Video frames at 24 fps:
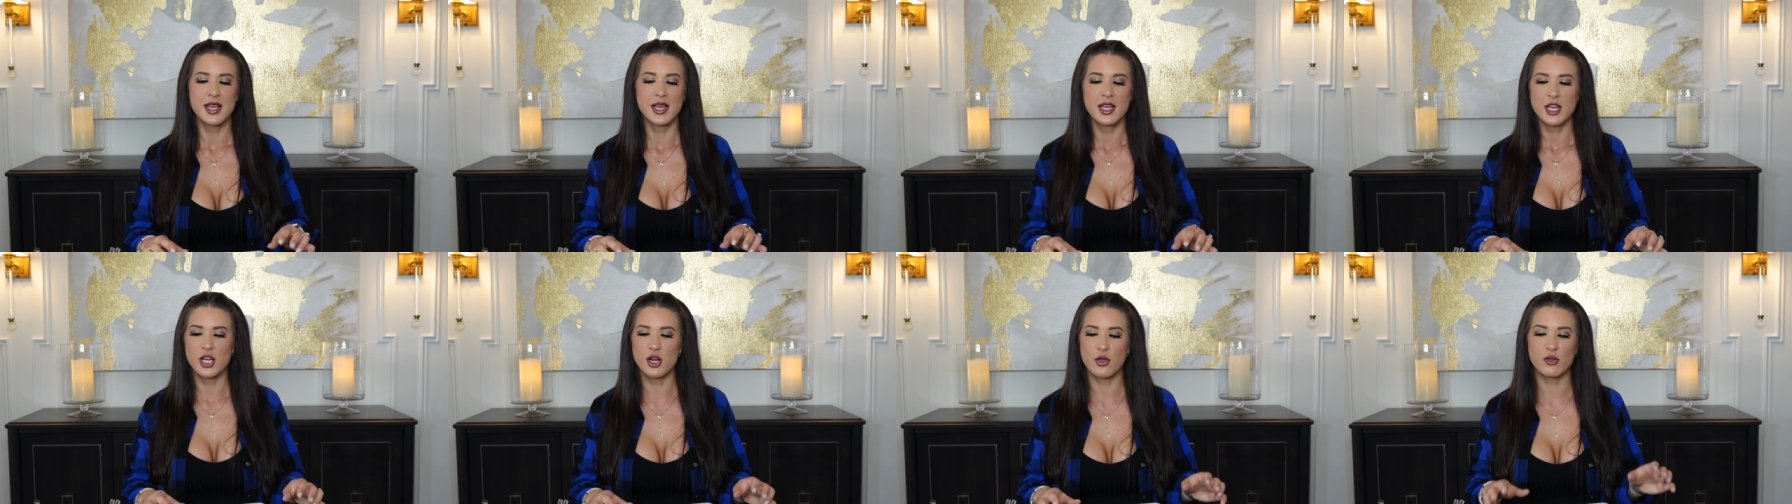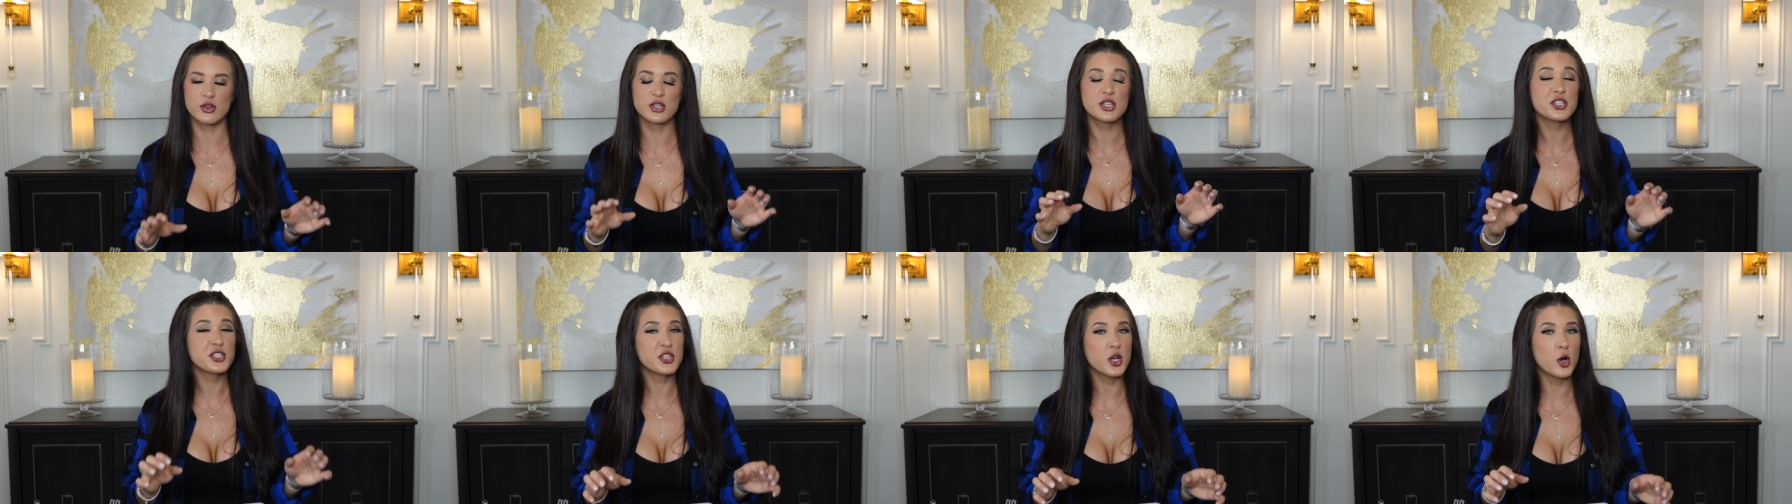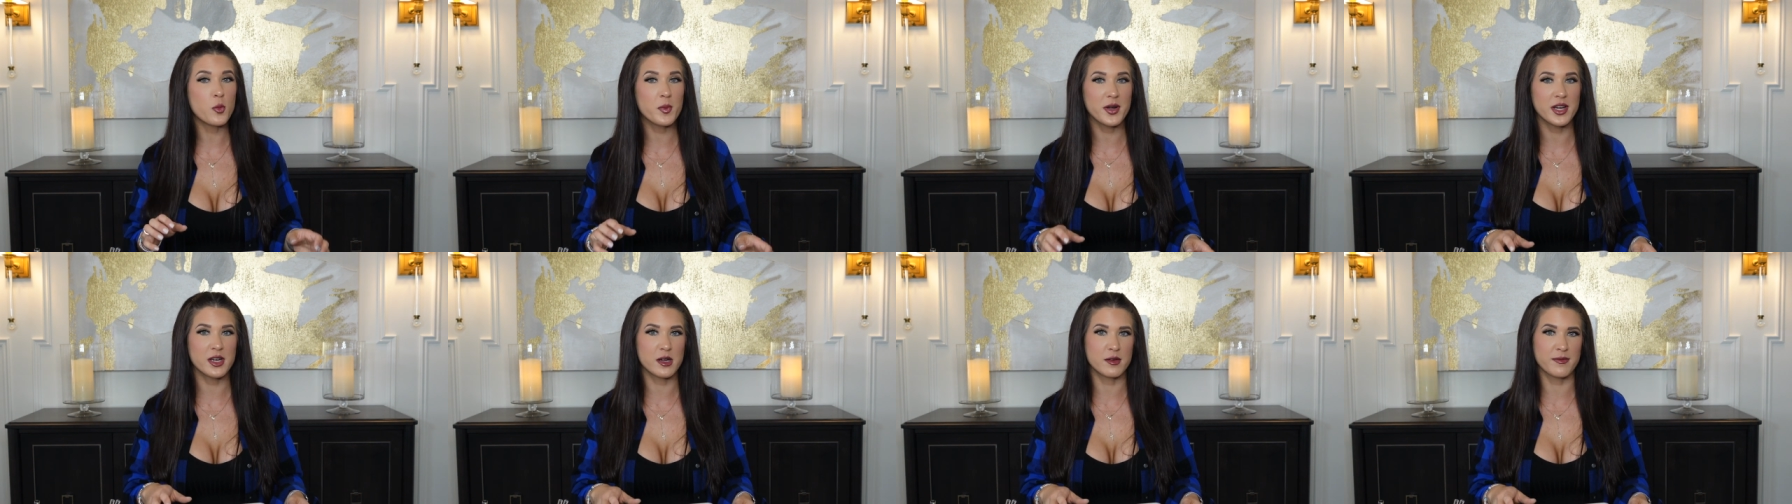you know, there's so
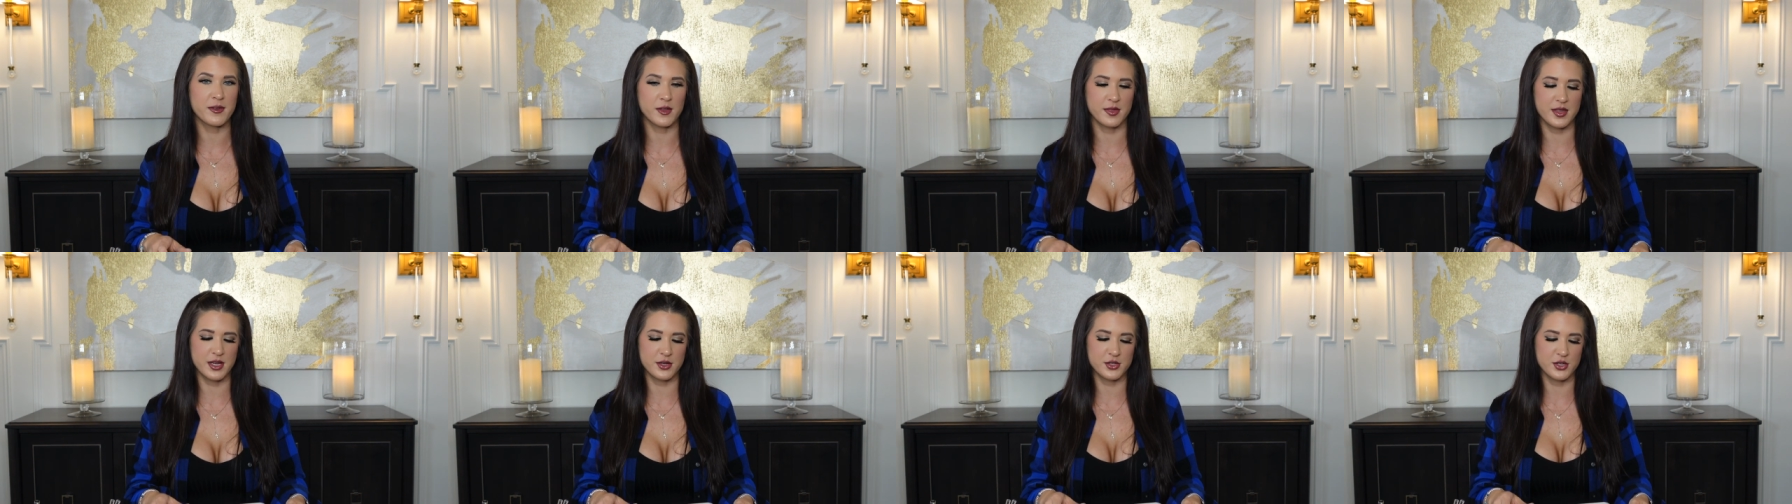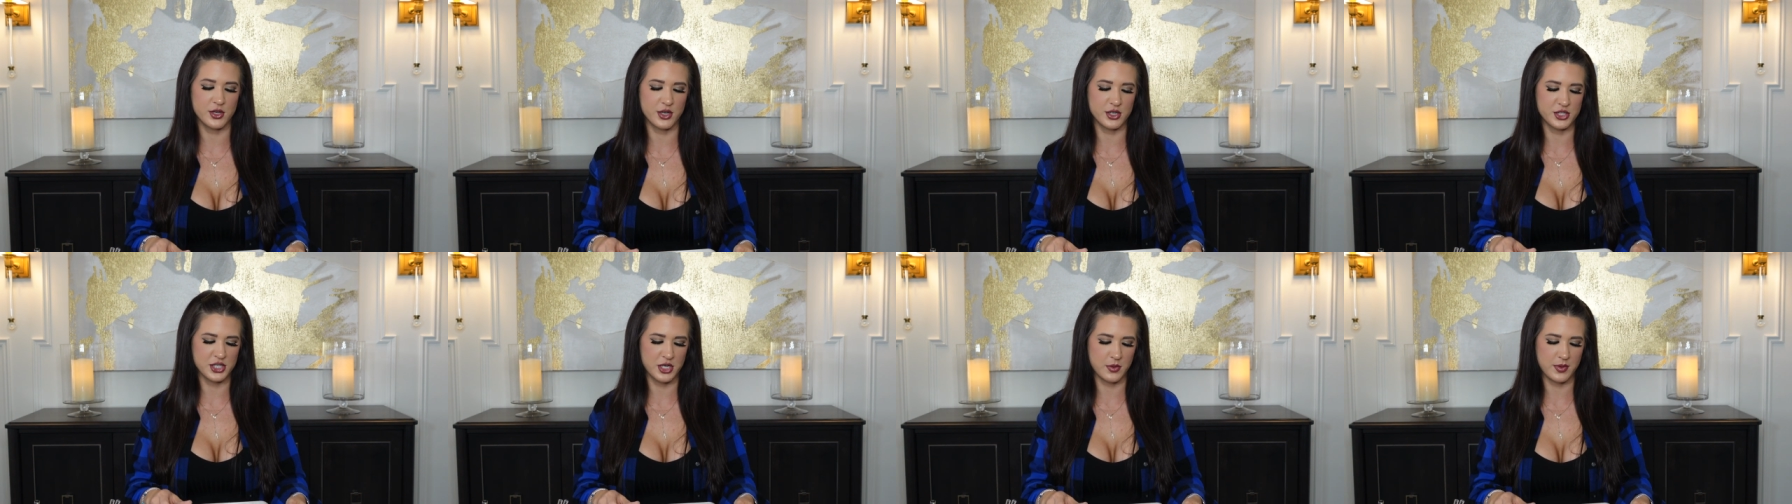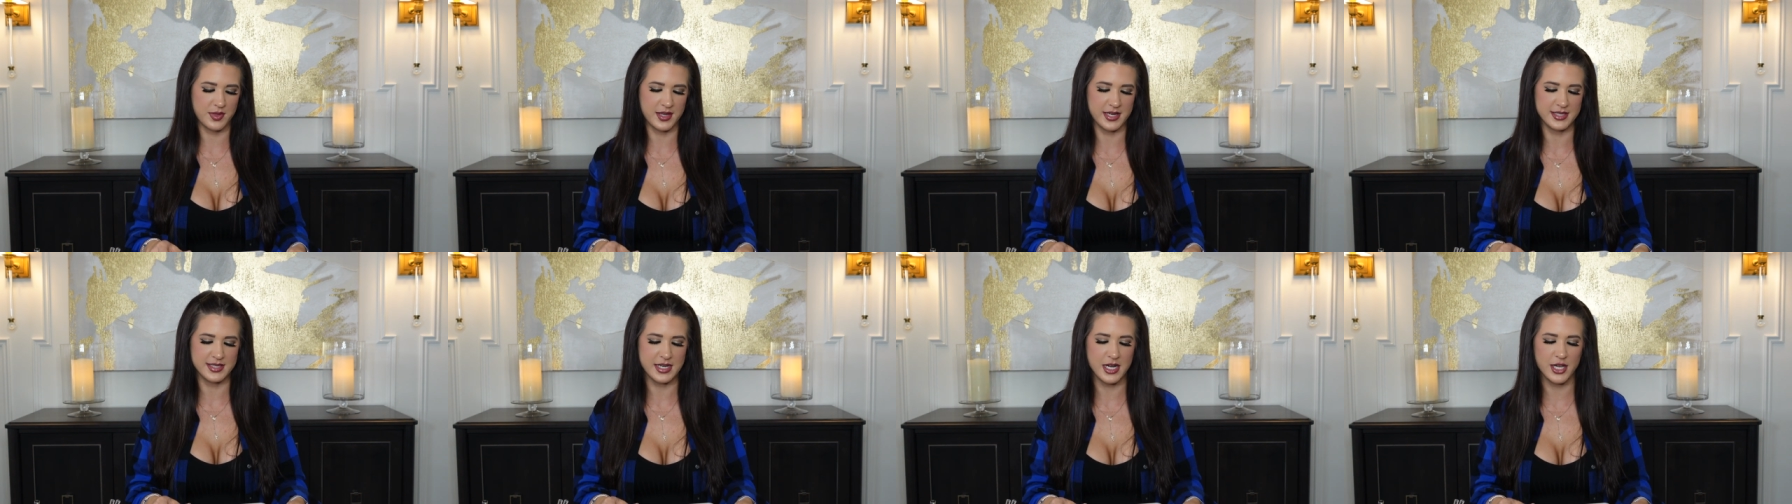many different things you can do with this.